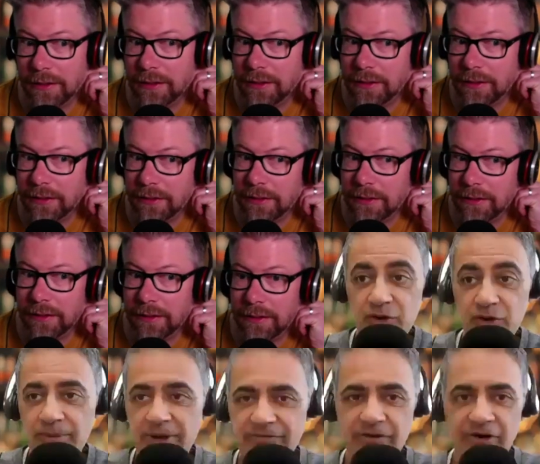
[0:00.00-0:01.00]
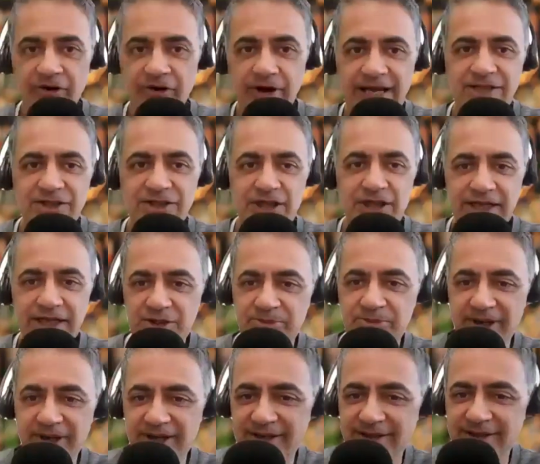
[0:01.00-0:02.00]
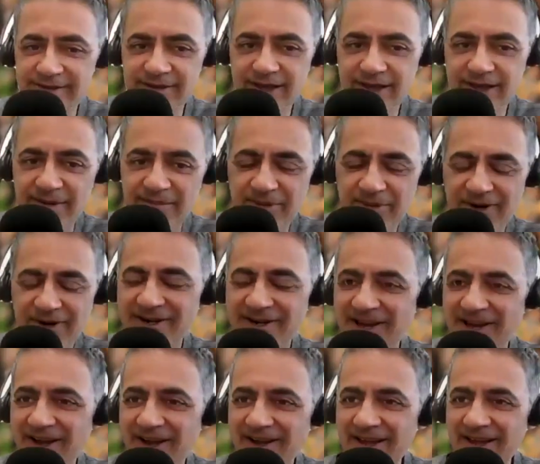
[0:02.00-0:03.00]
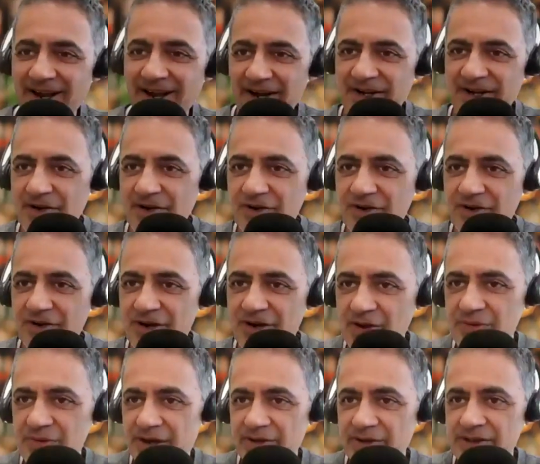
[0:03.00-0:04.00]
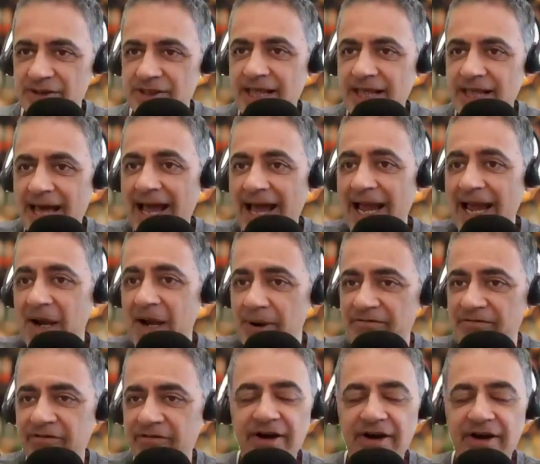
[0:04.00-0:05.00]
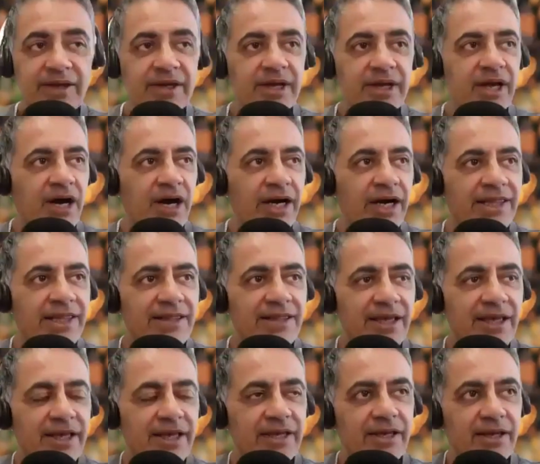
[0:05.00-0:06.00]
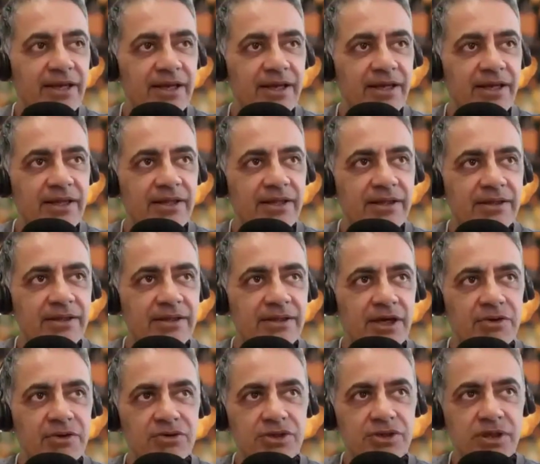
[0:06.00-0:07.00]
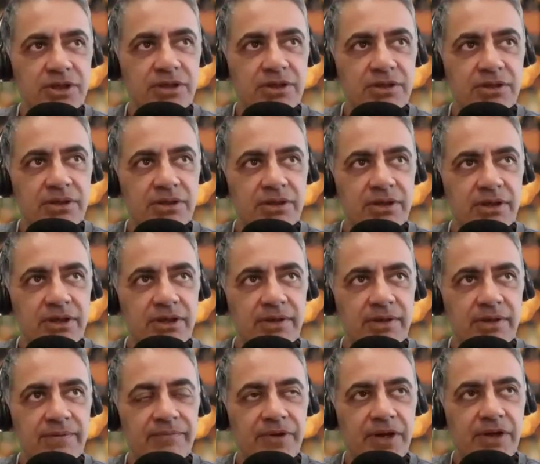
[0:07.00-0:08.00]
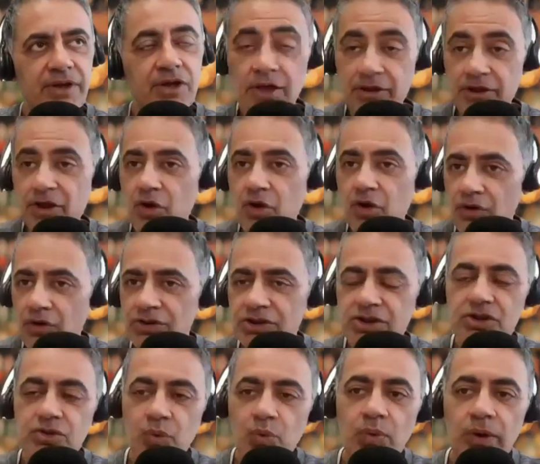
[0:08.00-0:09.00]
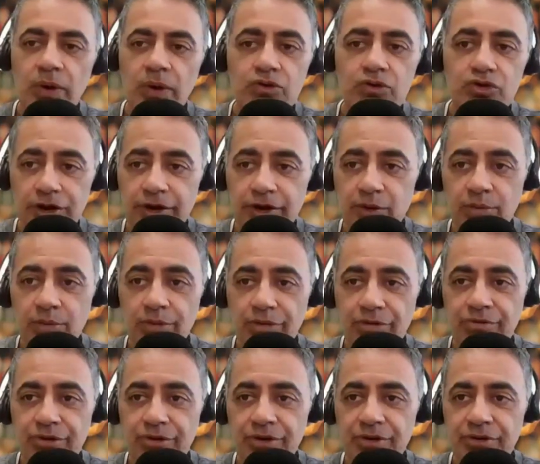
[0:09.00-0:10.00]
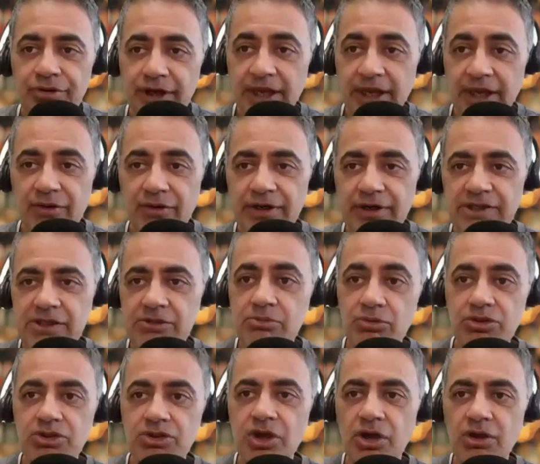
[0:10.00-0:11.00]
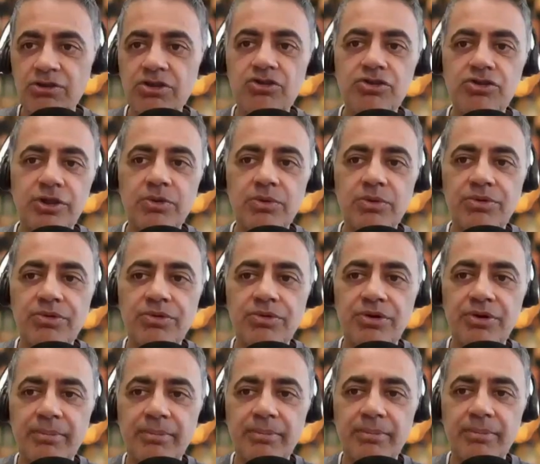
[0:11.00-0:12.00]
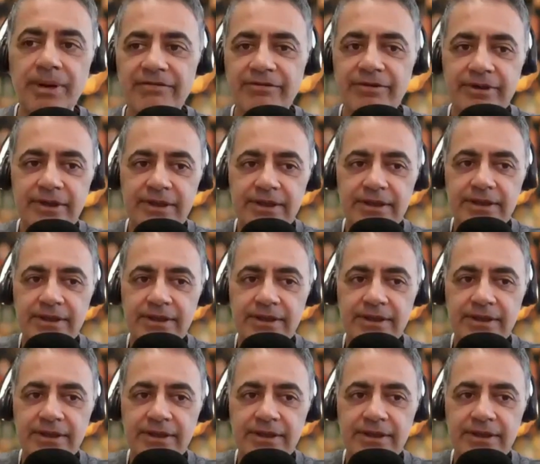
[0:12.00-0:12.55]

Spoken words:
Yeah, not being a financial expert, I don't know the answer to that. However, I think the costs will trickle through. The increases will start to trickle through, I believe.